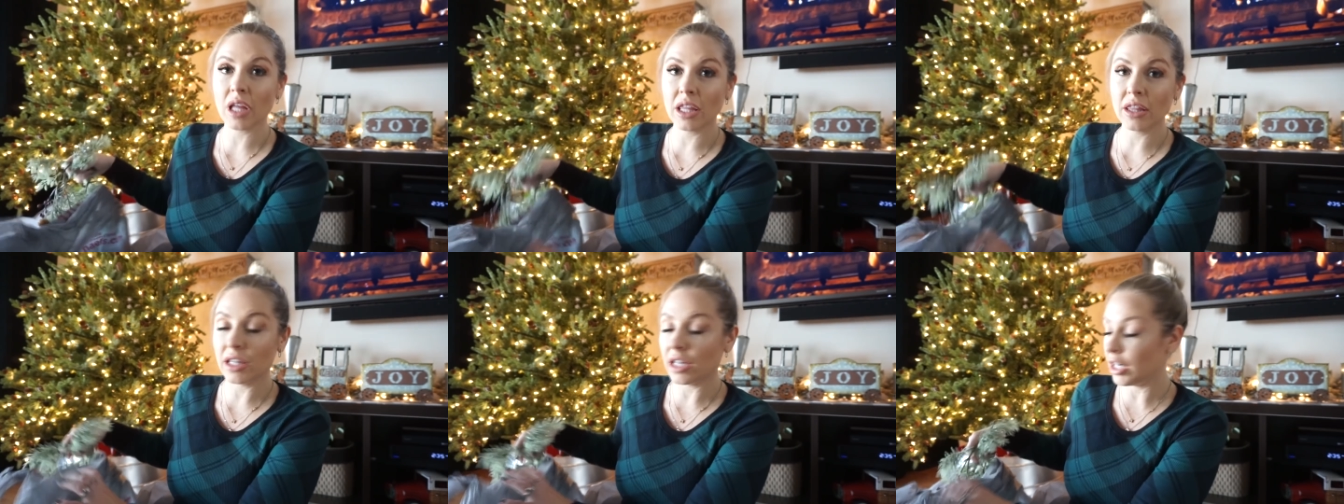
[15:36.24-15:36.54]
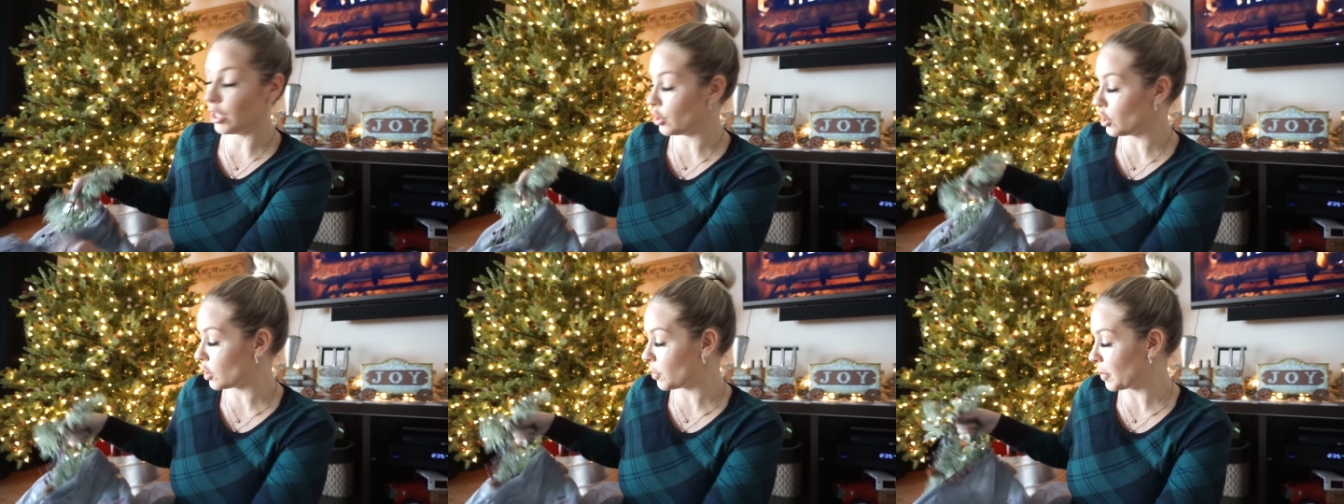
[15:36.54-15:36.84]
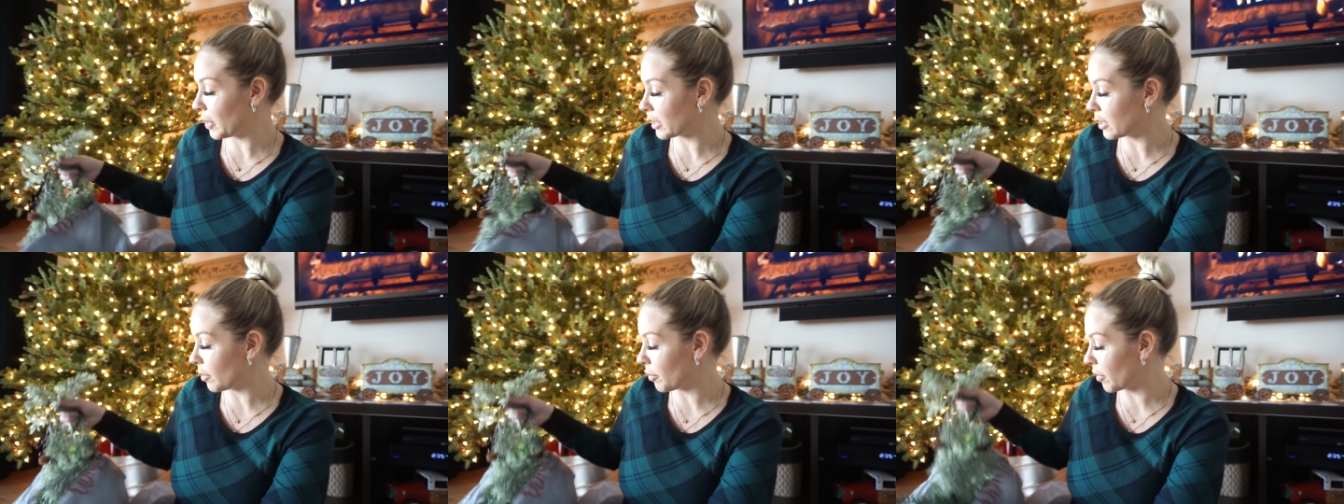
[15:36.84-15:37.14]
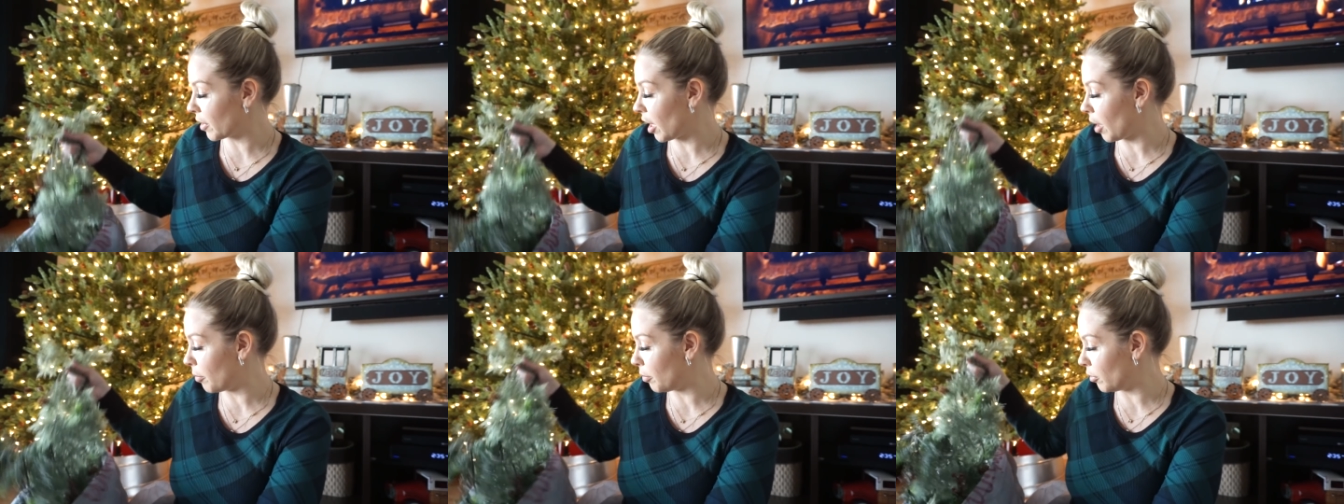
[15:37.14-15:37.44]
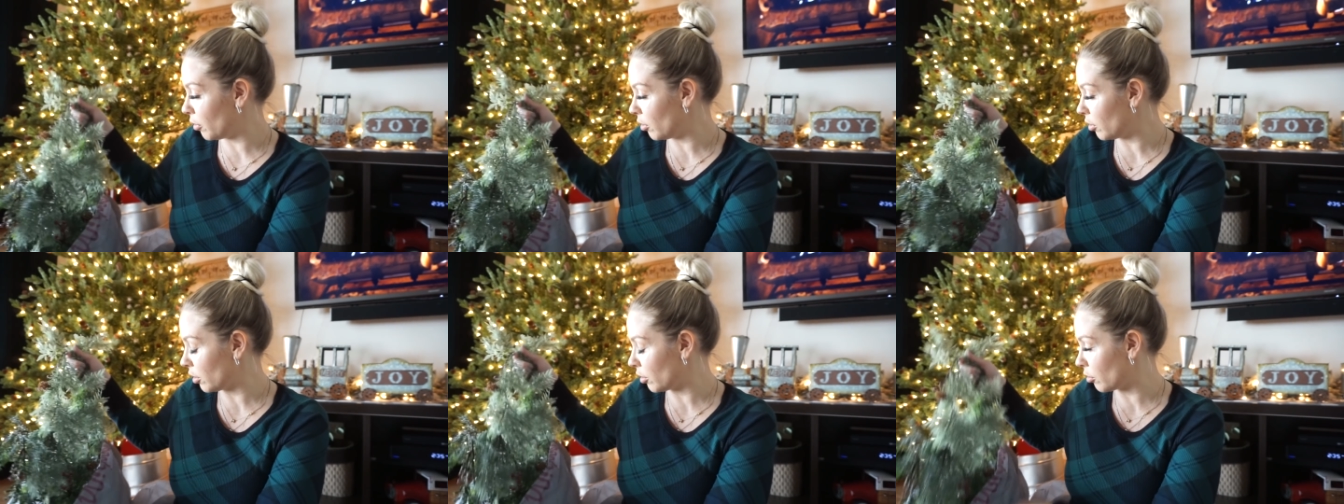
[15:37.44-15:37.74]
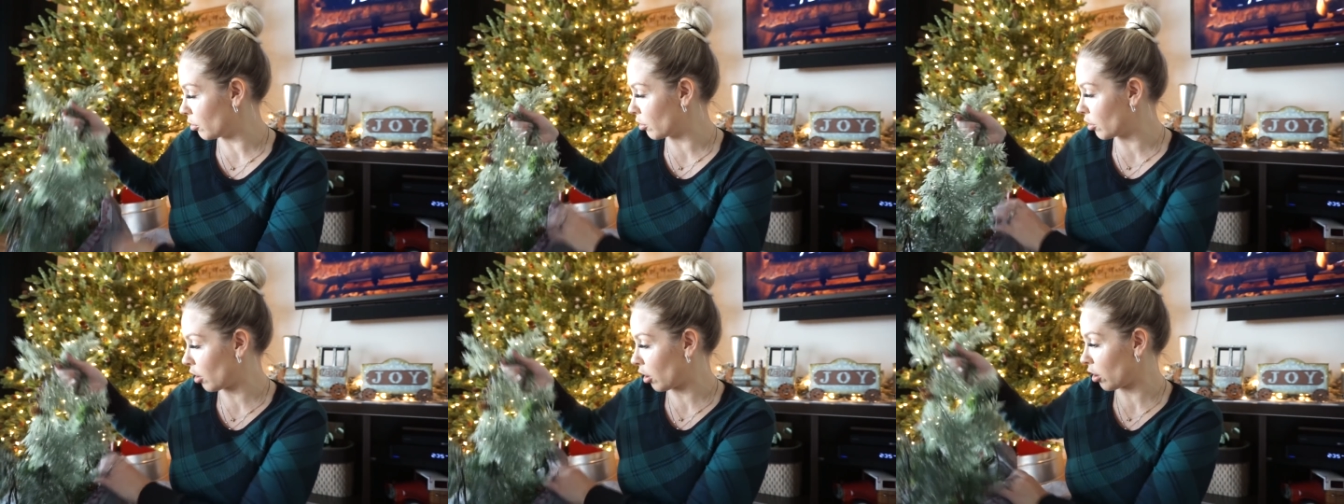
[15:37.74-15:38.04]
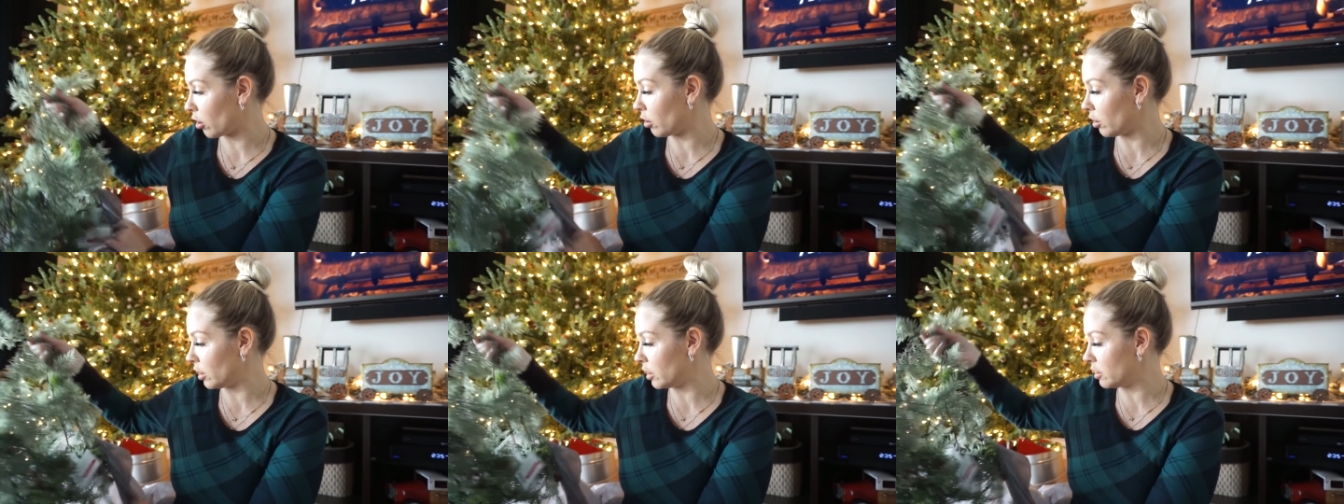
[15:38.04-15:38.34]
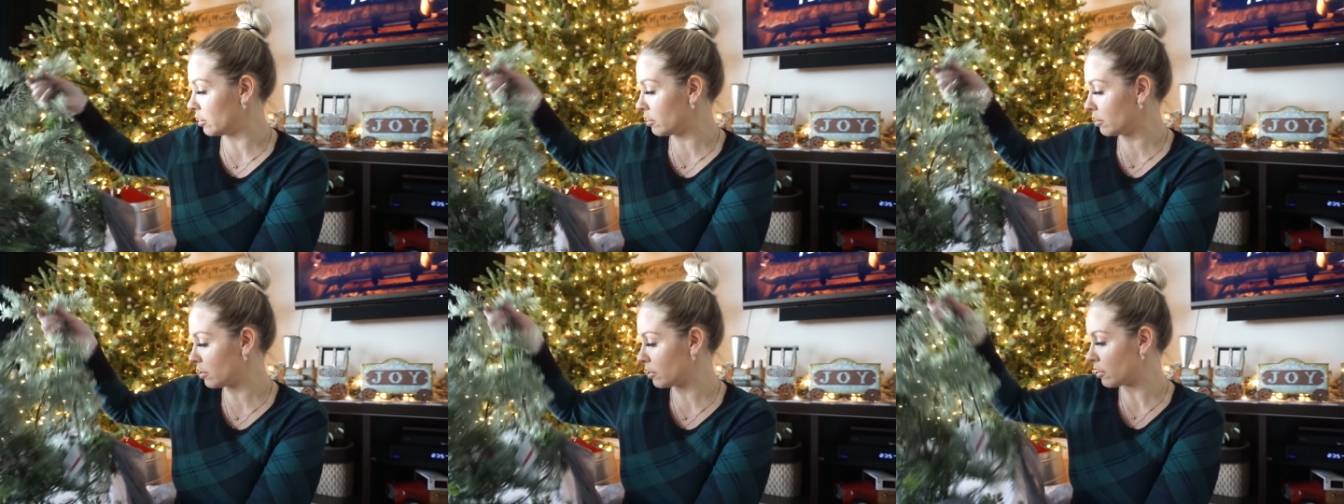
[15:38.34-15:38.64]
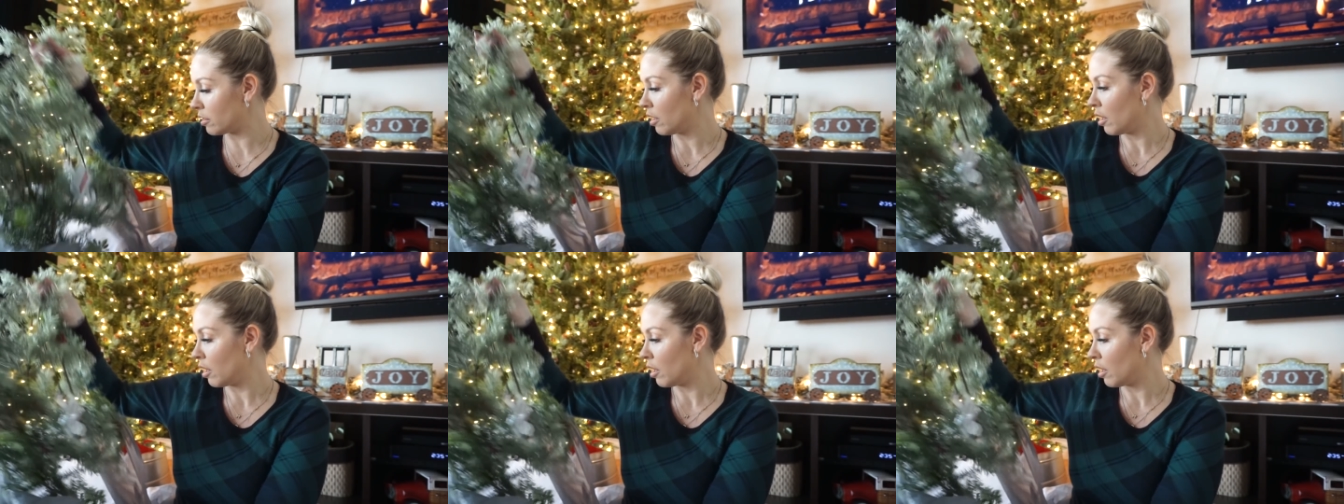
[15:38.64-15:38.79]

And then I just picked up a couple little garlands.